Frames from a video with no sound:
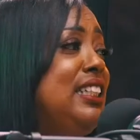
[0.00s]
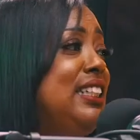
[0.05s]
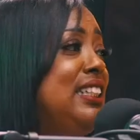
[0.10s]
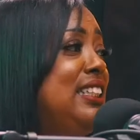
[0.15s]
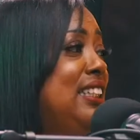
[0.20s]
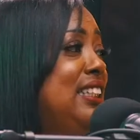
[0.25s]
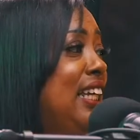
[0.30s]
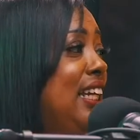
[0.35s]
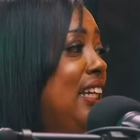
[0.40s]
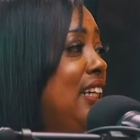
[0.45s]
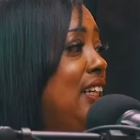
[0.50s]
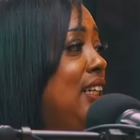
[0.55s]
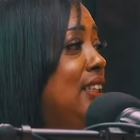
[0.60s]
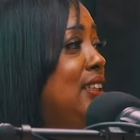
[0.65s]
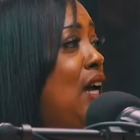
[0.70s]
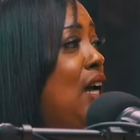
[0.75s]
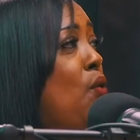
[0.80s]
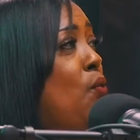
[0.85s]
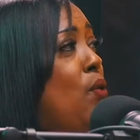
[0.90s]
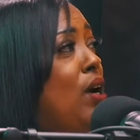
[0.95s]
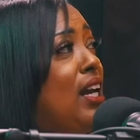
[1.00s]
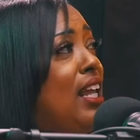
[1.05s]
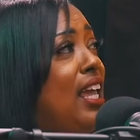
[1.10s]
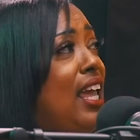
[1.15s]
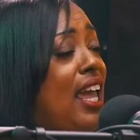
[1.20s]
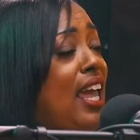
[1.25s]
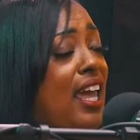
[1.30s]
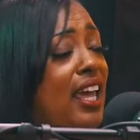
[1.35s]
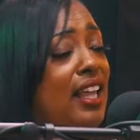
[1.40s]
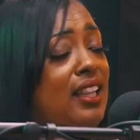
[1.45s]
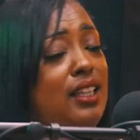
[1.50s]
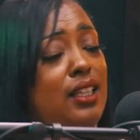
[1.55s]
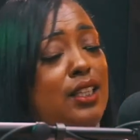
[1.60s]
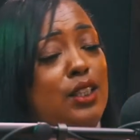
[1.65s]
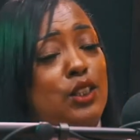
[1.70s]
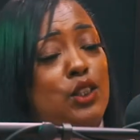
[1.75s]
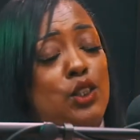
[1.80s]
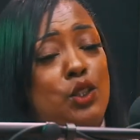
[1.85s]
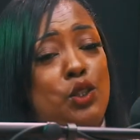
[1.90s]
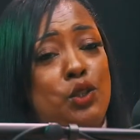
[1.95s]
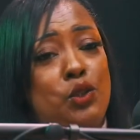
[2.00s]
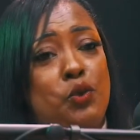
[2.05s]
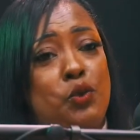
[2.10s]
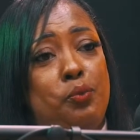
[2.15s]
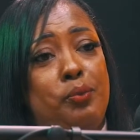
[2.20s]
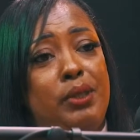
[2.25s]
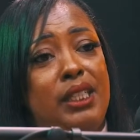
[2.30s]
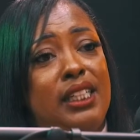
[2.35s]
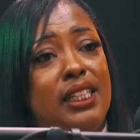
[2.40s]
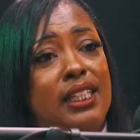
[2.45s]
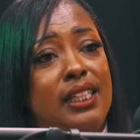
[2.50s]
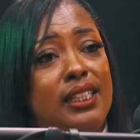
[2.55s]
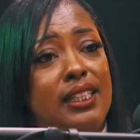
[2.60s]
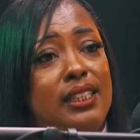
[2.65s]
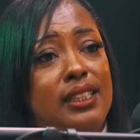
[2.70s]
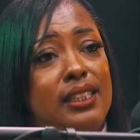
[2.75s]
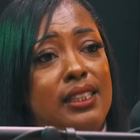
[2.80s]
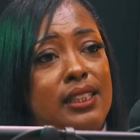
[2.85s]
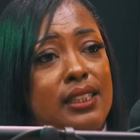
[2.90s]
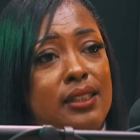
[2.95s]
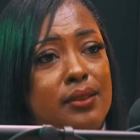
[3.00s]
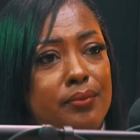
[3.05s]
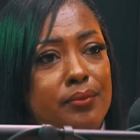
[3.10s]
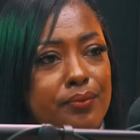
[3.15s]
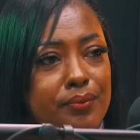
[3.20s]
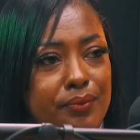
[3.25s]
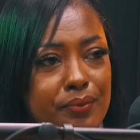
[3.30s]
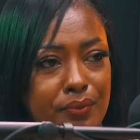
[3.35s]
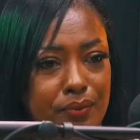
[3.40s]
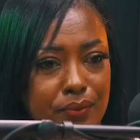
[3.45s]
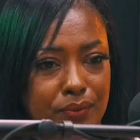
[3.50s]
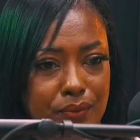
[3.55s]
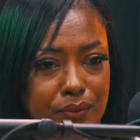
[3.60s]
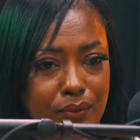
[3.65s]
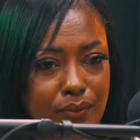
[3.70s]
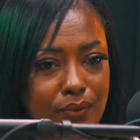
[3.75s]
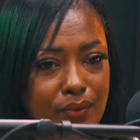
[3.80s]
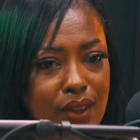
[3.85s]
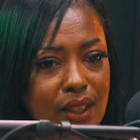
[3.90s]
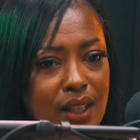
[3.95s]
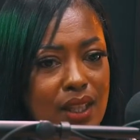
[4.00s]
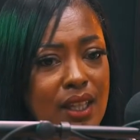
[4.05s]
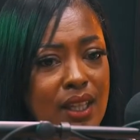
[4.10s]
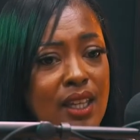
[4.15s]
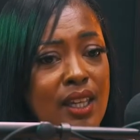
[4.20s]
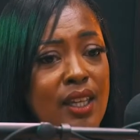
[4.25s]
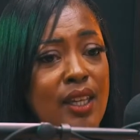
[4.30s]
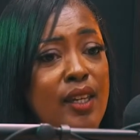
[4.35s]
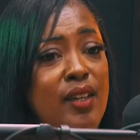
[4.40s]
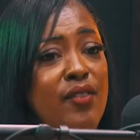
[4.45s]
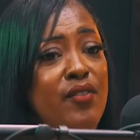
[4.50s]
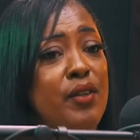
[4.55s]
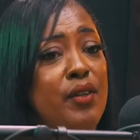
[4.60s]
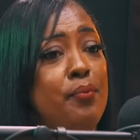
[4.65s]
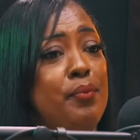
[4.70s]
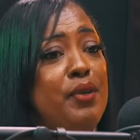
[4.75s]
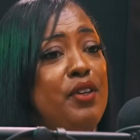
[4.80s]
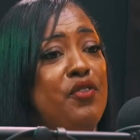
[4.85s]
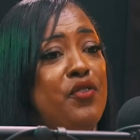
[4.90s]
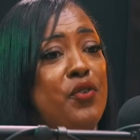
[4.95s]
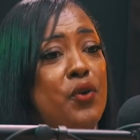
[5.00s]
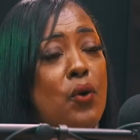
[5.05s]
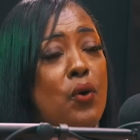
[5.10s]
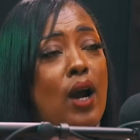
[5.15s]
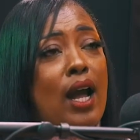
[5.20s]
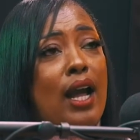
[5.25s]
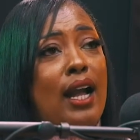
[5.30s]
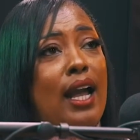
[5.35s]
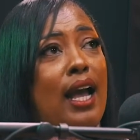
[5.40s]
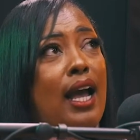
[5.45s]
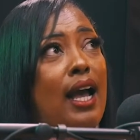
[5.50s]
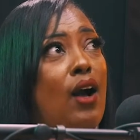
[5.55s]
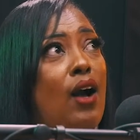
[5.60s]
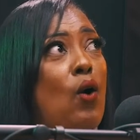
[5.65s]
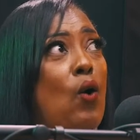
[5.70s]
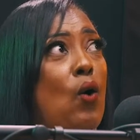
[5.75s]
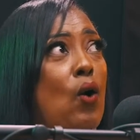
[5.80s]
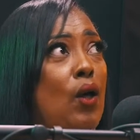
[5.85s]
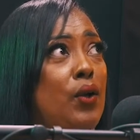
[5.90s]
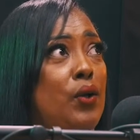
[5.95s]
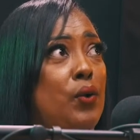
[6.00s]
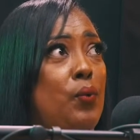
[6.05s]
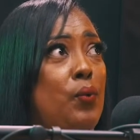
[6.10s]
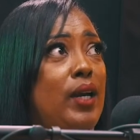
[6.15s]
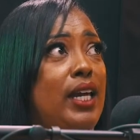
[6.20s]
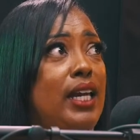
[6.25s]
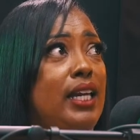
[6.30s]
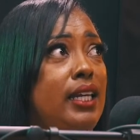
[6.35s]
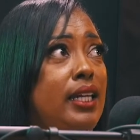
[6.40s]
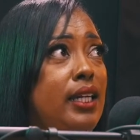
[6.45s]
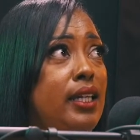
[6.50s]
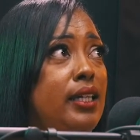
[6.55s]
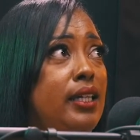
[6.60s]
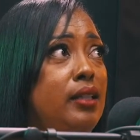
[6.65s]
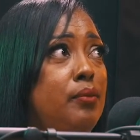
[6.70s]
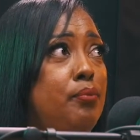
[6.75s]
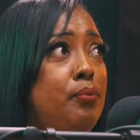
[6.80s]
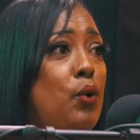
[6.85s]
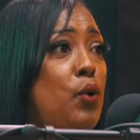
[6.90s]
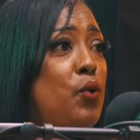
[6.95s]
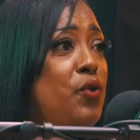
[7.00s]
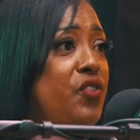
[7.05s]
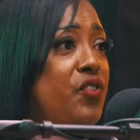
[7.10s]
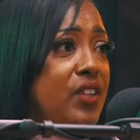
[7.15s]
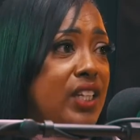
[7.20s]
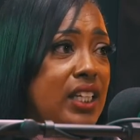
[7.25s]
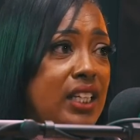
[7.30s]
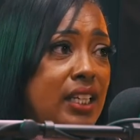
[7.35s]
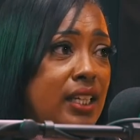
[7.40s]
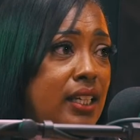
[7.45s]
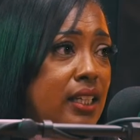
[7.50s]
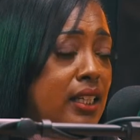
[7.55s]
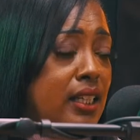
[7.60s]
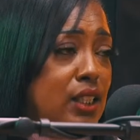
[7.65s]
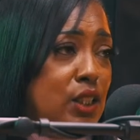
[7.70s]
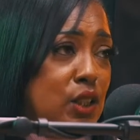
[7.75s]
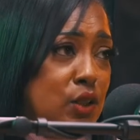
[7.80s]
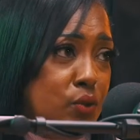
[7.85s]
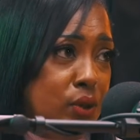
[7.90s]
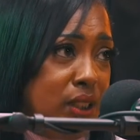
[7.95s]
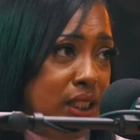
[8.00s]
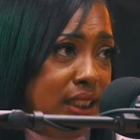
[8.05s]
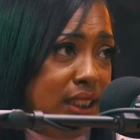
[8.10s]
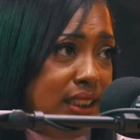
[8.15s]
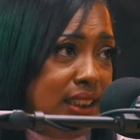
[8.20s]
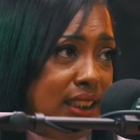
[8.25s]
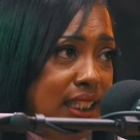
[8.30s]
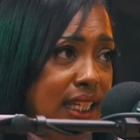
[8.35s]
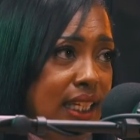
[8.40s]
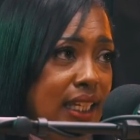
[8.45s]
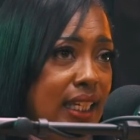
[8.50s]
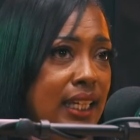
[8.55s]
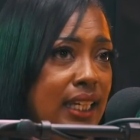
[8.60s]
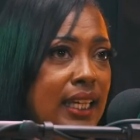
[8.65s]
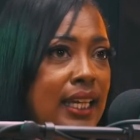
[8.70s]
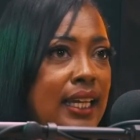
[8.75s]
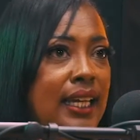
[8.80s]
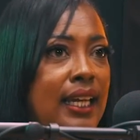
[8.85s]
just say this. I want to add this too because even before I got all the way in, both feet in into real estate,